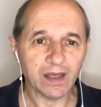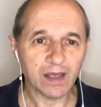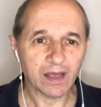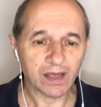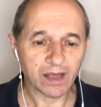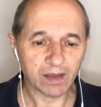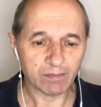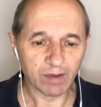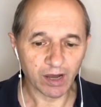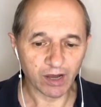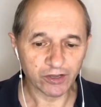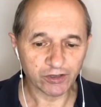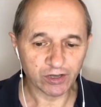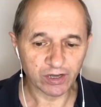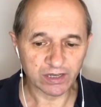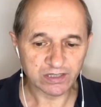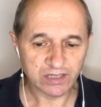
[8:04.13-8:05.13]
Are
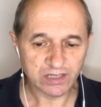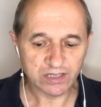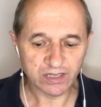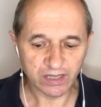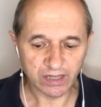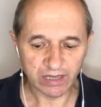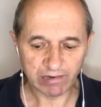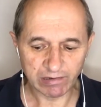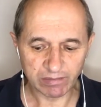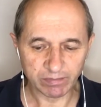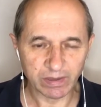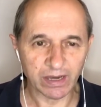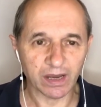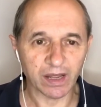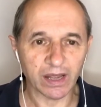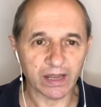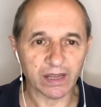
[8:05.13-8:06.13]
you going to sit there and be
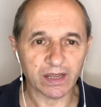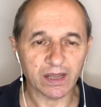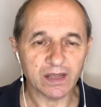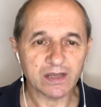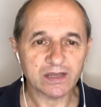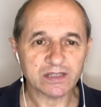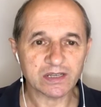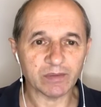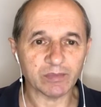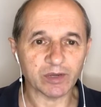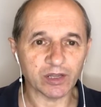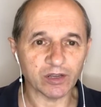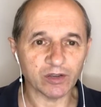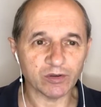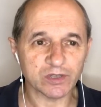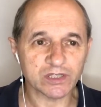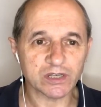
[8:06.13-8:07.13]
like somebody
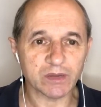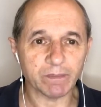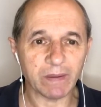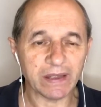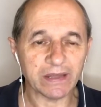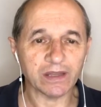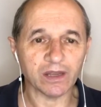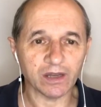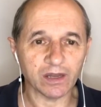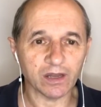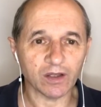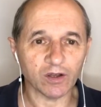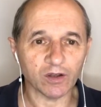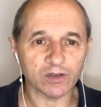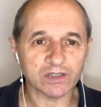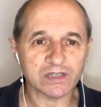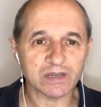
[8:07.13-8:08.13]
who is dependent
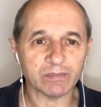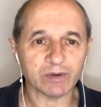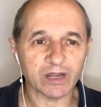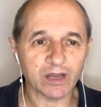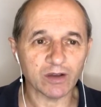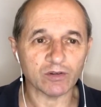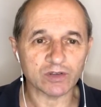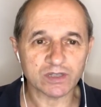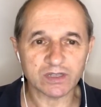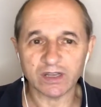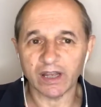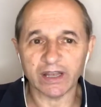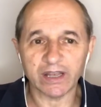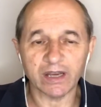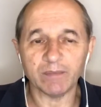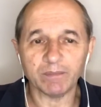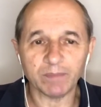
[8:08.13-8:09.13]
on someone else, like
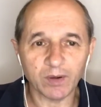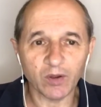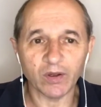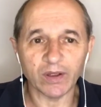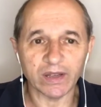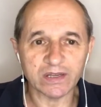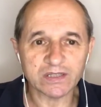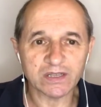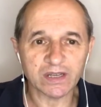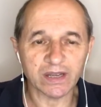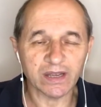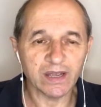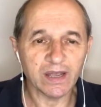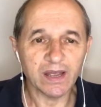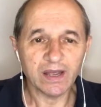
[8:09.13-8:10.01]
an employer, and say,